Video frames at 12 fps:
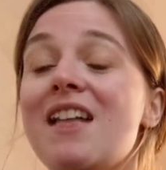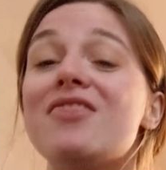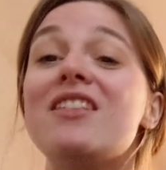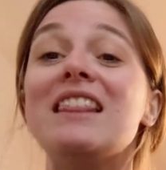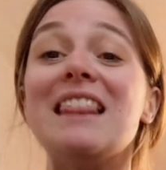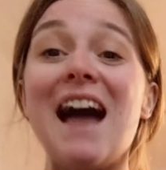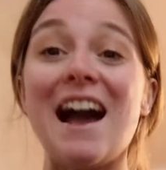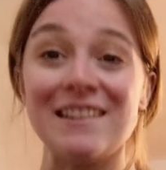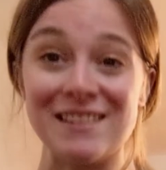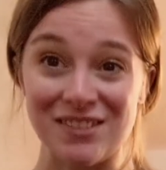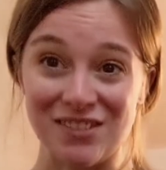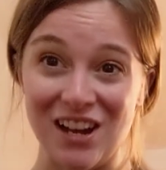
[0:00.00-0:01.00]
The
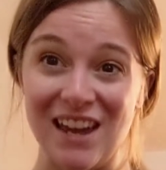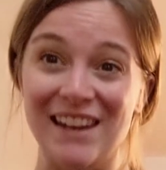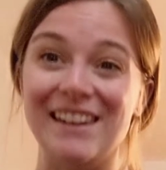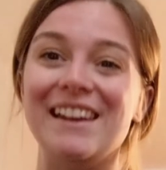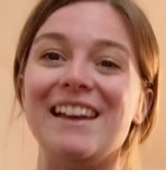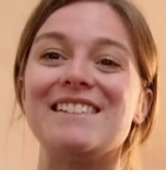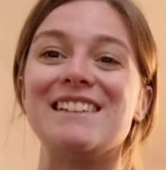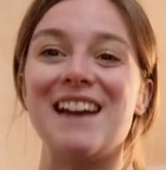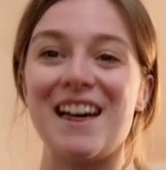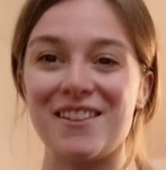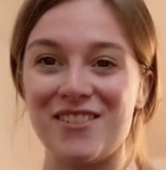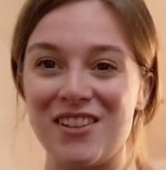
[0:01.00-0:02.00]
last one is
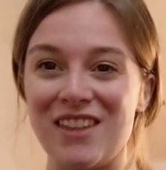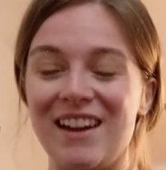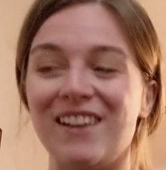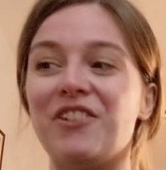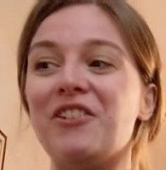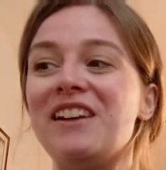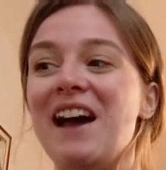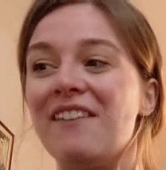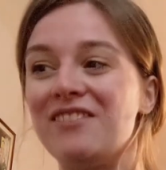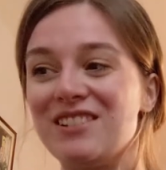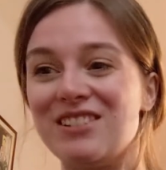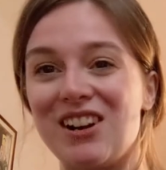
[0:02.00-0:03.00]
another one that you're going to
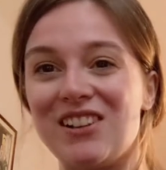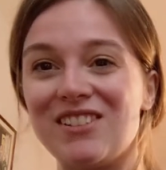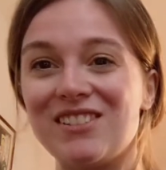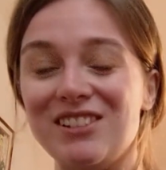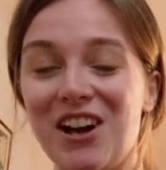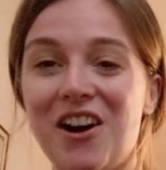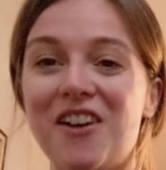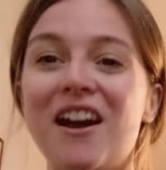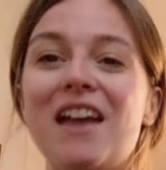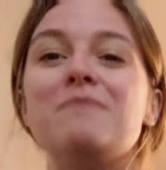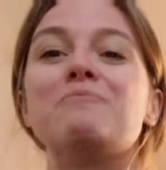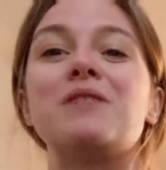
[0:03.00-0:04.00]
have to start slow
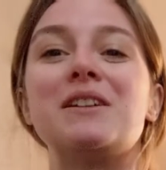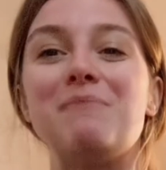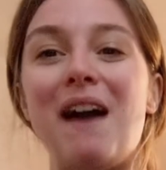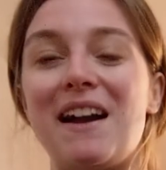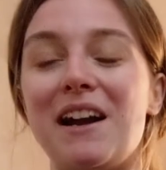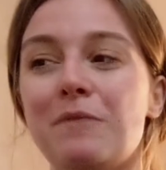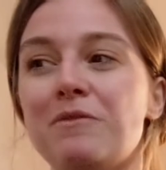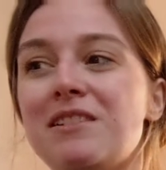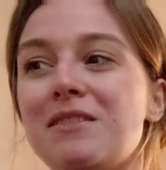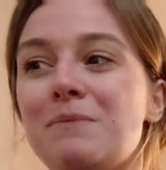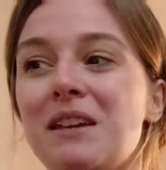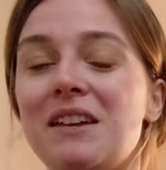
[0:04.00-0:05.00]
and bring back up to
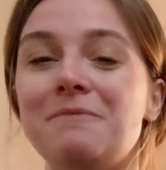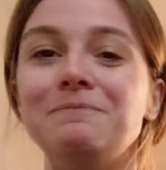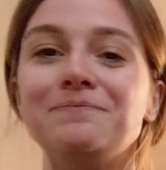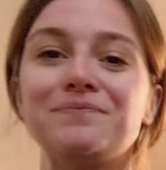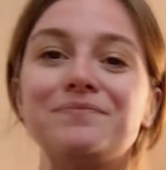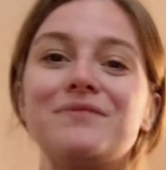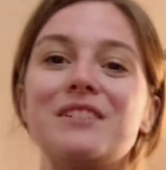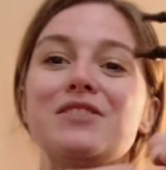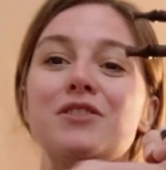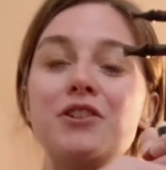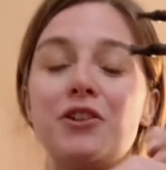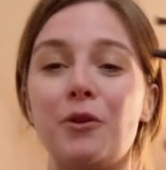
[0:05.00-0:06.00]
speed.
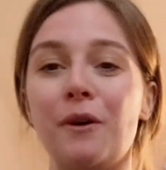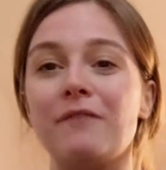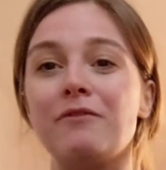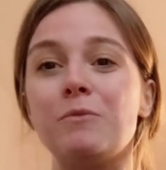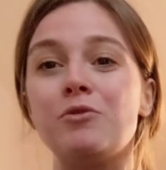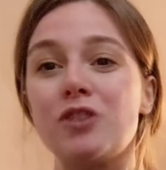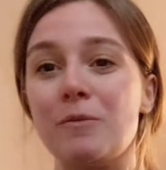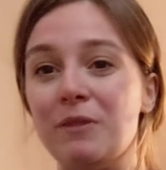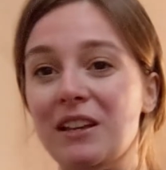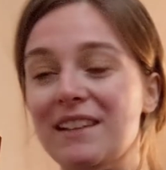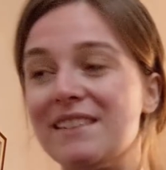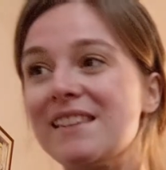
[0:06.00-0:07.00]
So you're going from
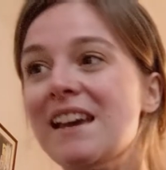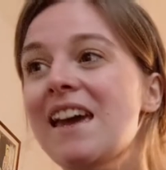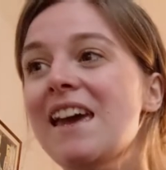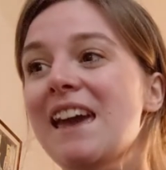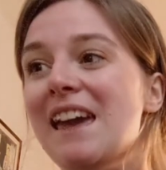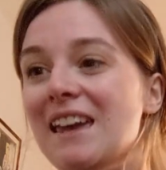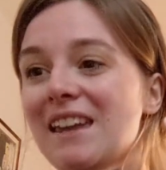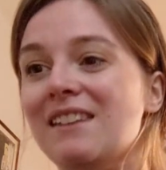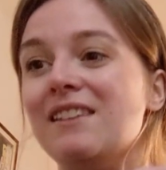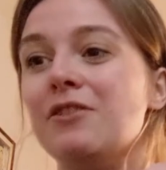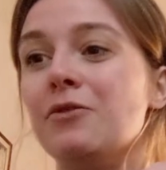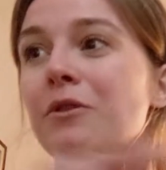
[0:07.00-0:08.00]
triplets
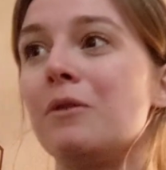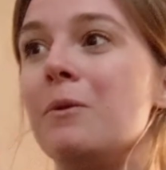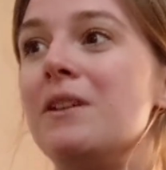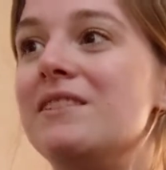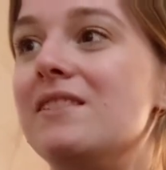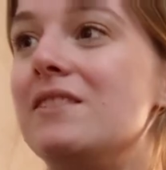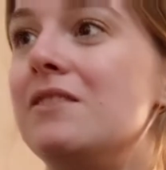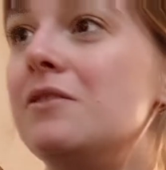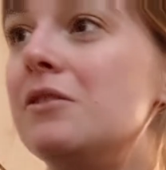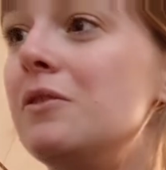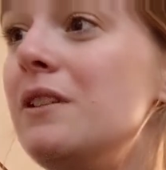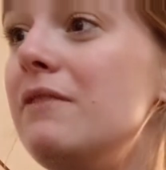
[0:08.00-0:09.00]
in your 1,
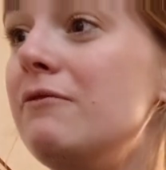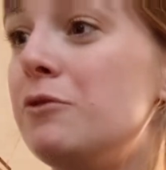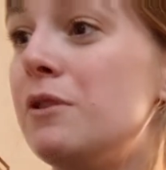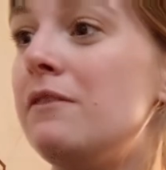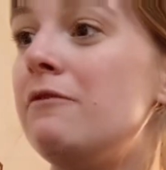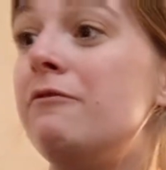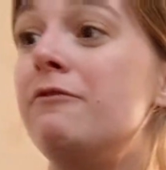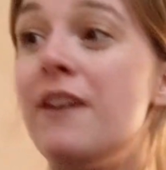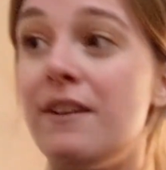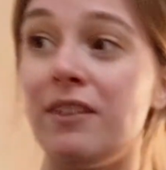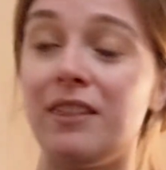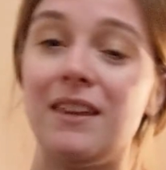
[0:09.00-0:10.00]
2, 3, 4,
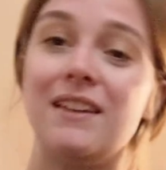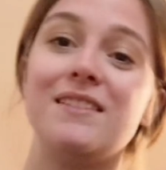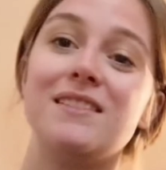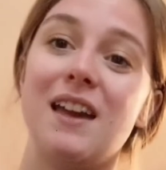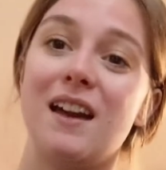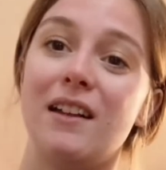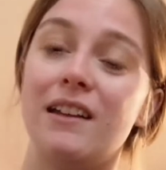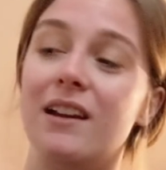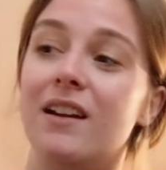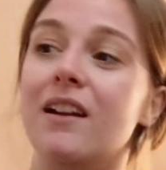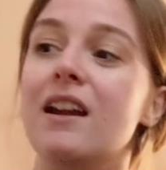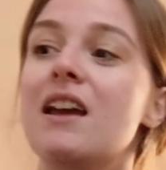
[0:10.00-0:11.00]
5th scale
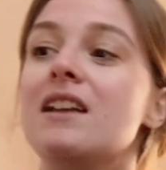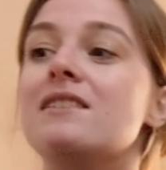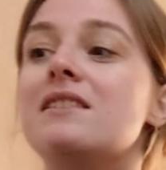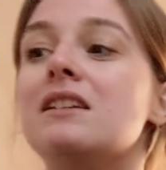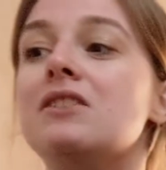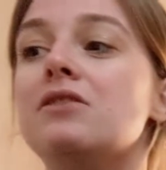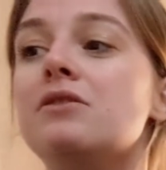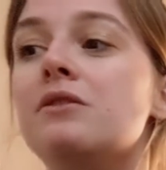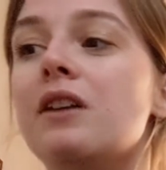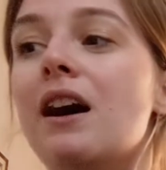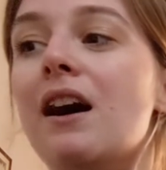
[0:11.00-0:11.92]
here to